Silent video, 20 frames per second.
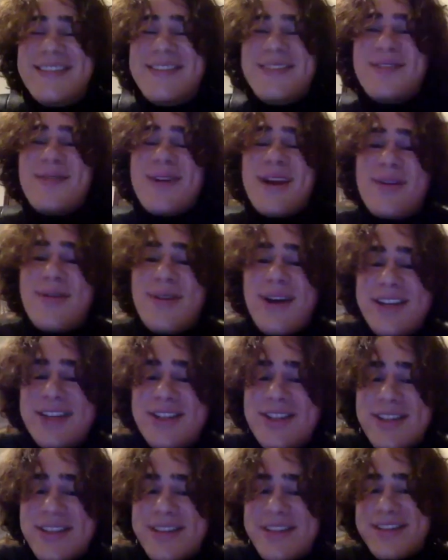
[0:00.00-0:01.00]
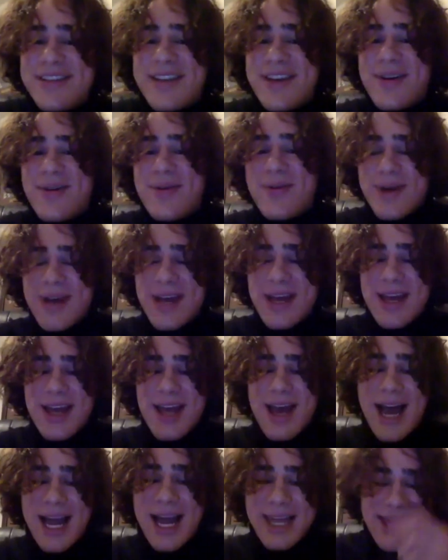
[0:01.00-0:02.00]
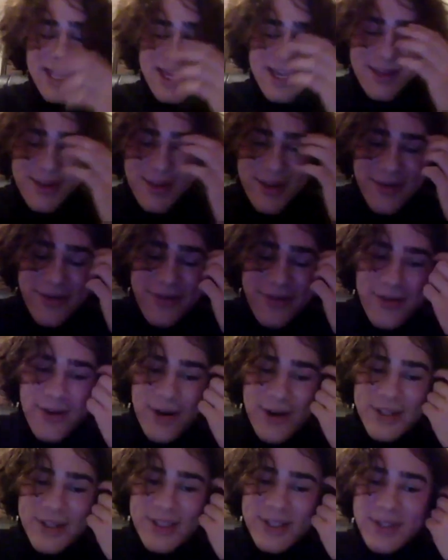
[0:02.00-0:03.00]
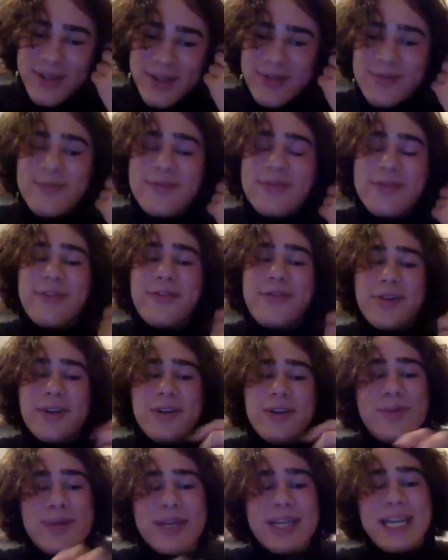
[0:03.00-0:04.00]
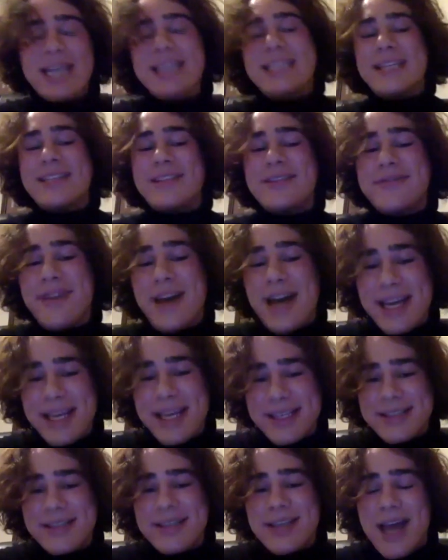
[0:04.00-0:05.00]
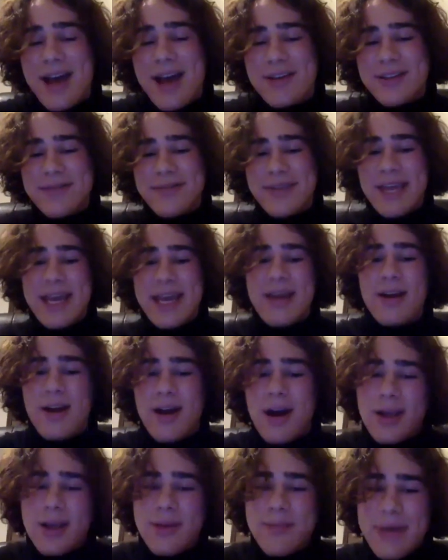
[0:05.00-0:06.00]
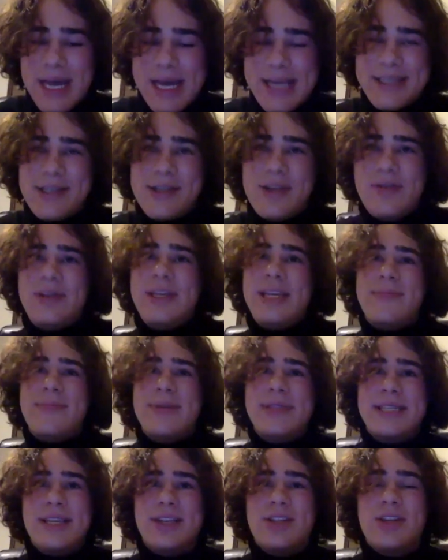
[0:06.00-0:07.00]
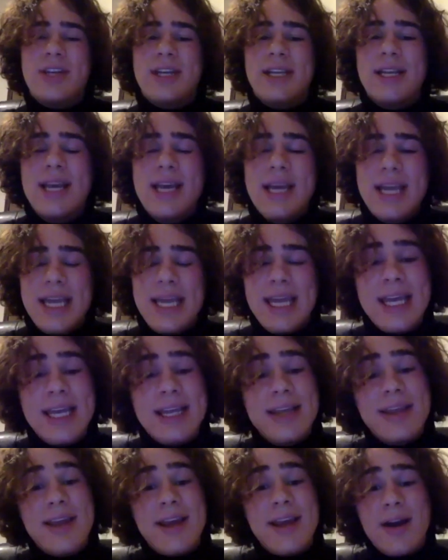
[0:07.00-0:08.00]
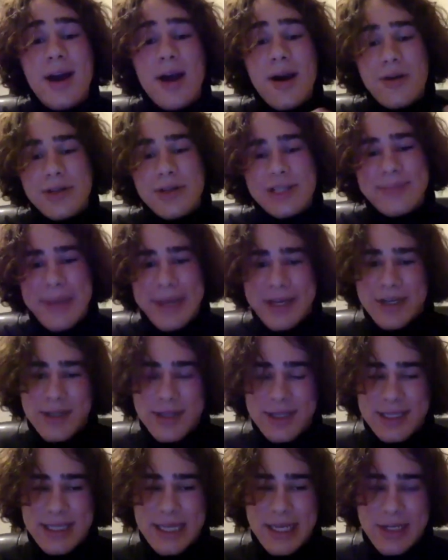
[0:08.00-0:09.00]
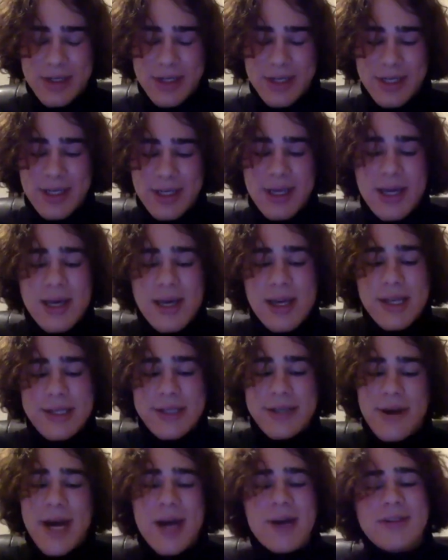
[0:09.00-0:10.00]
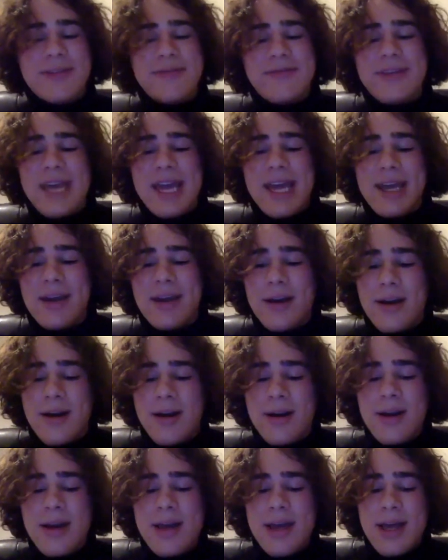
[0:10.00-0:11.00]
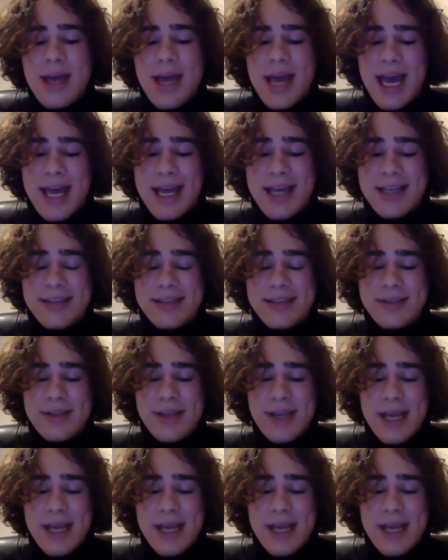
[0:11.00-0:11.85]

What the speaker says: great question. So I think the first we could identify is House of Jaeger occupies a unique position in their own specialization. So House of Jaeger has